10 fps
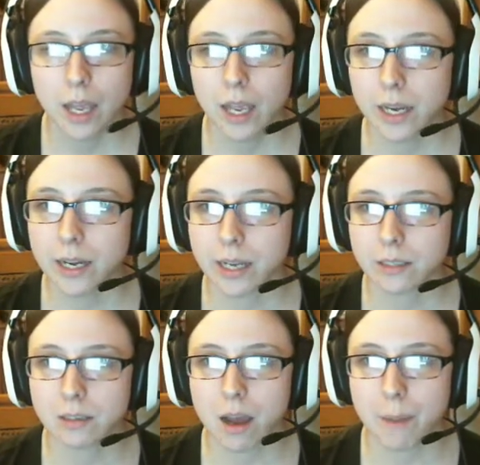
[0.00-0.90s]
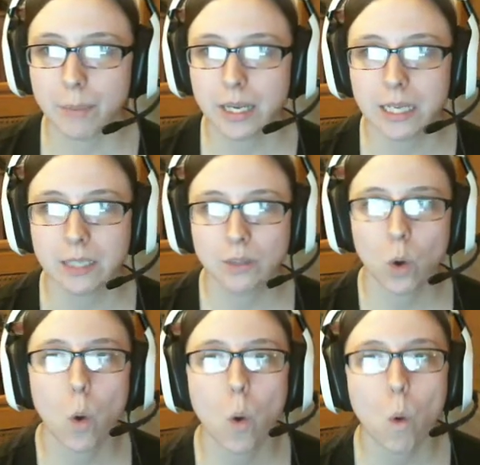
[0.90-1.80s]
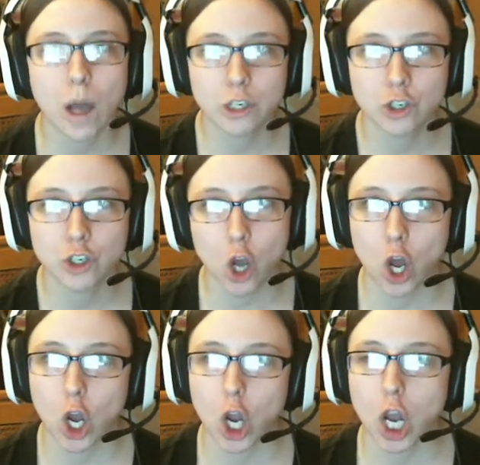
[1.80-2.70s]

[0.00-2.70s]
Next up is Huanzhong.